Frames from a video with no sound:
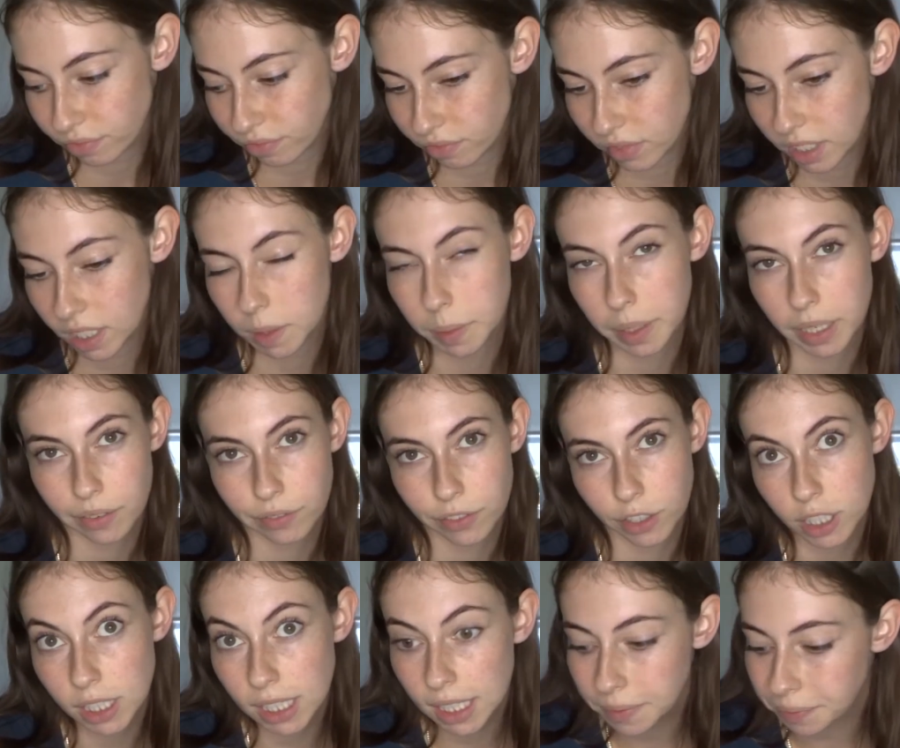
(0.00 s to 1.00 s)
It's a bit
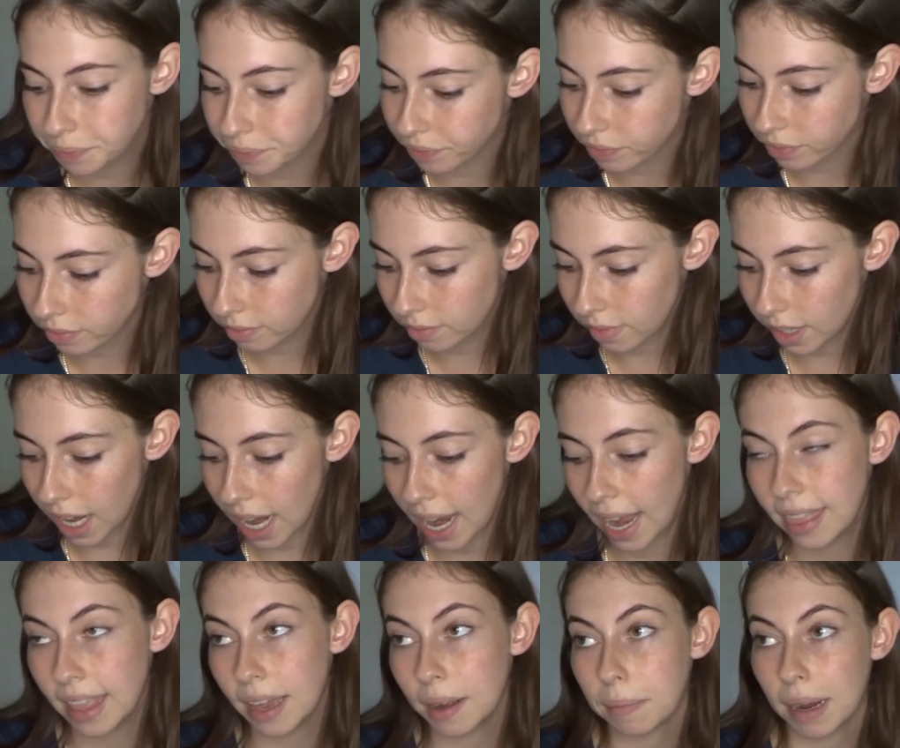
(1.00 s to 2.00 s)
confusing.
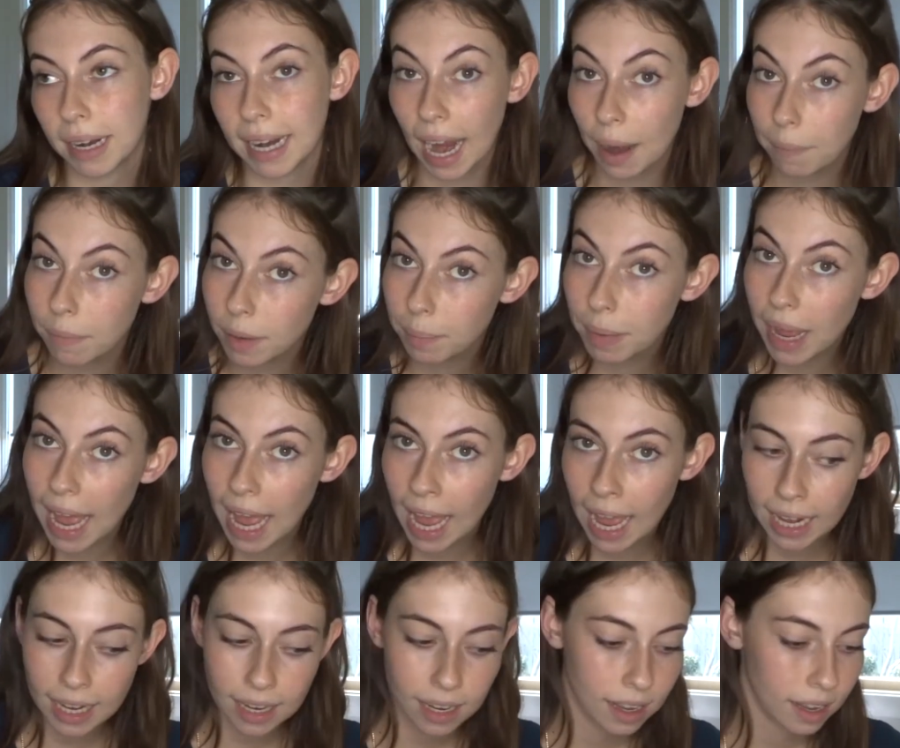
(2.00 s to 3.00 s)
And then my camera
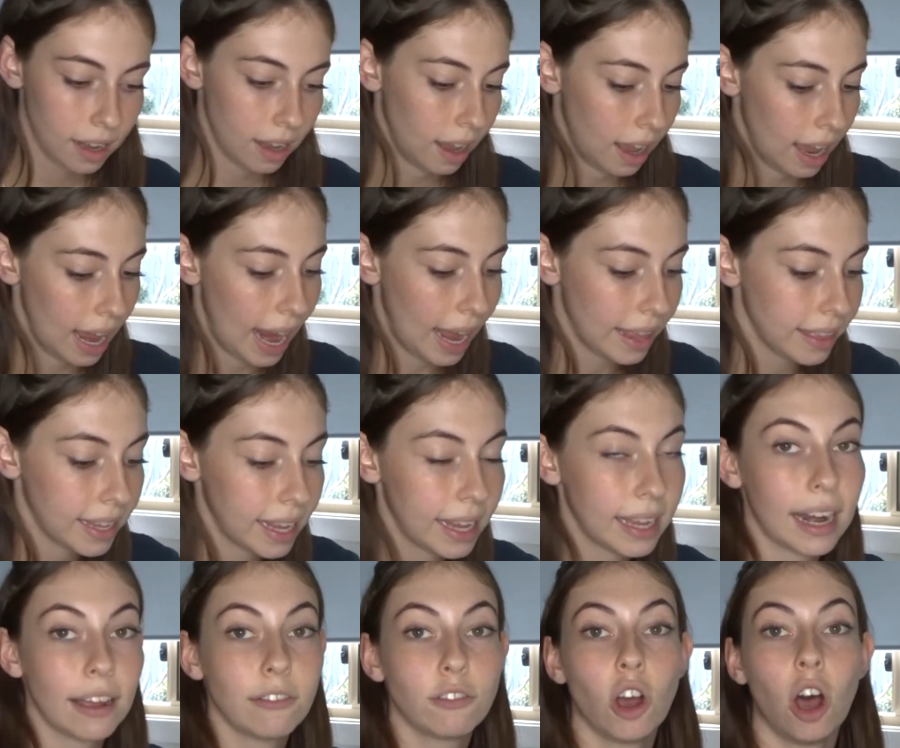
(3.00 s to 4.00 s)
bag, and then
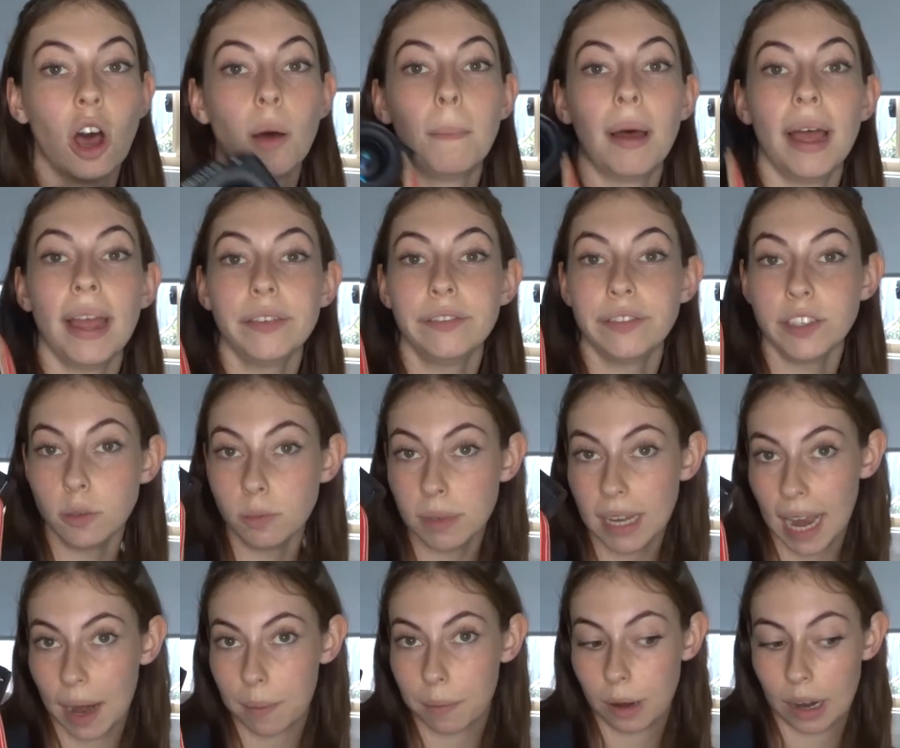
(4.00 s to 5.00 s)
I've got my film
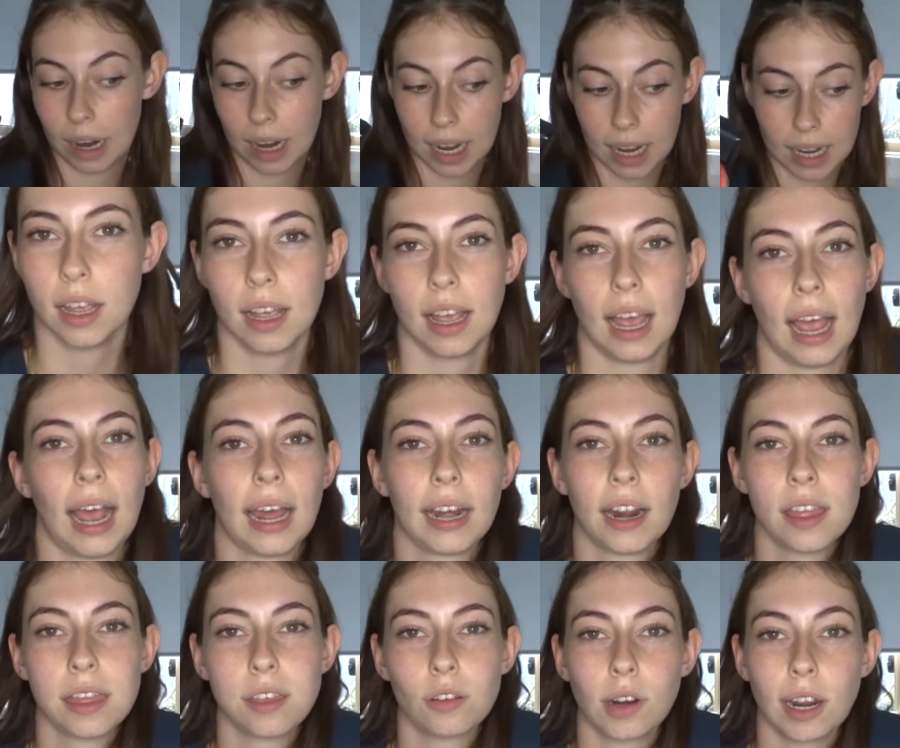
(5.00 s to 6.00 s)
camera. And I
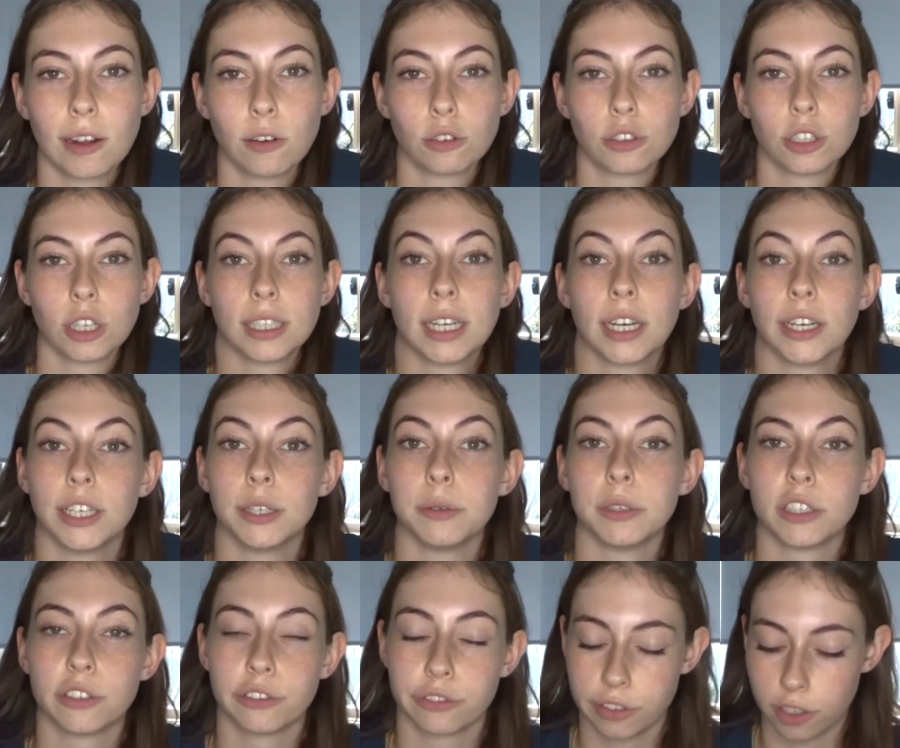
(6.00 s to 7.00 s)
thought I'd also tell you
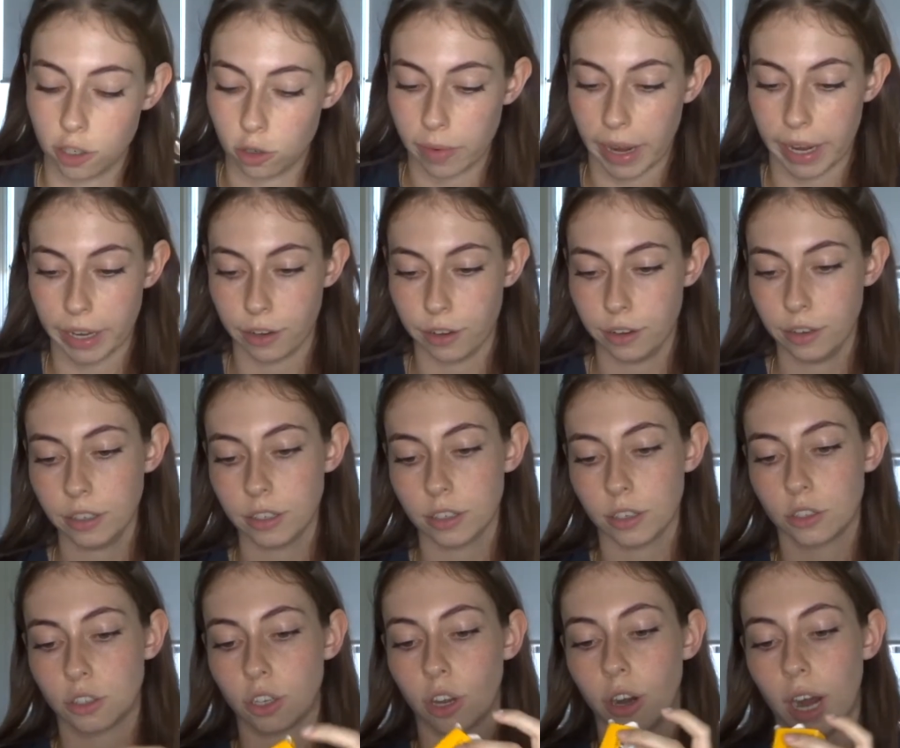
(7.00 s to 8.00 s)
which film I use.
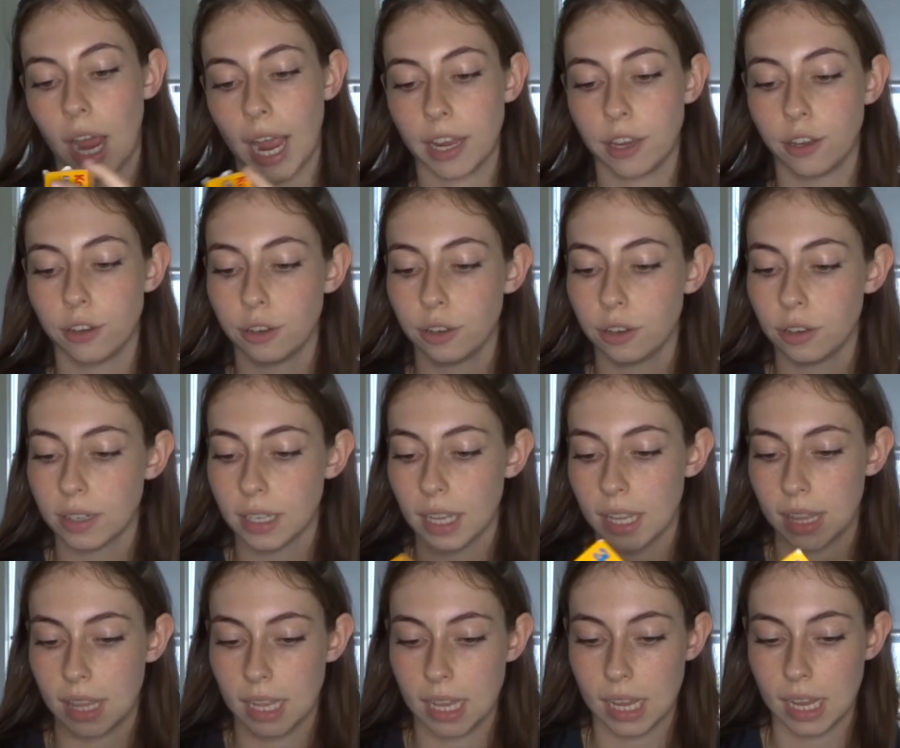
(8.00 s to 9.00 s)
So I use
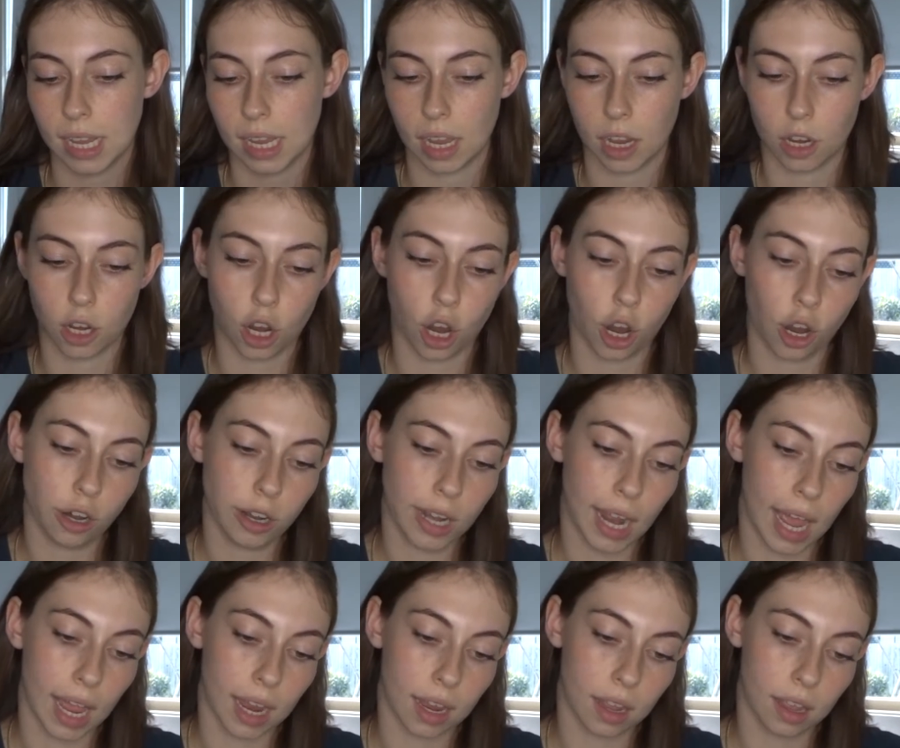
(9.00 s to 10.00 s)
the
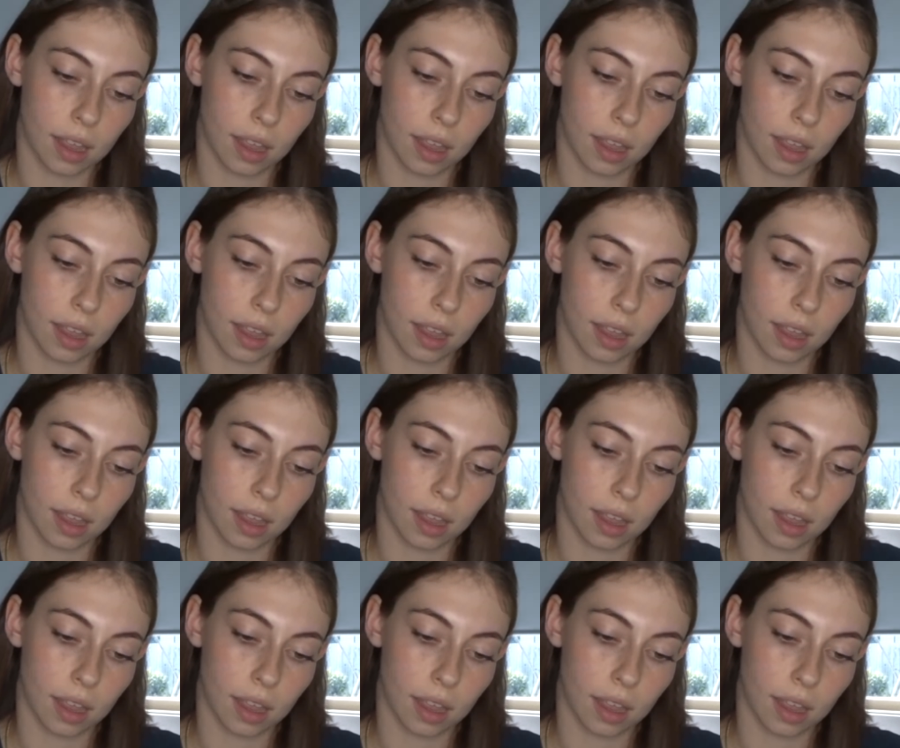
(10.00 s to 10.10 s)
Kodak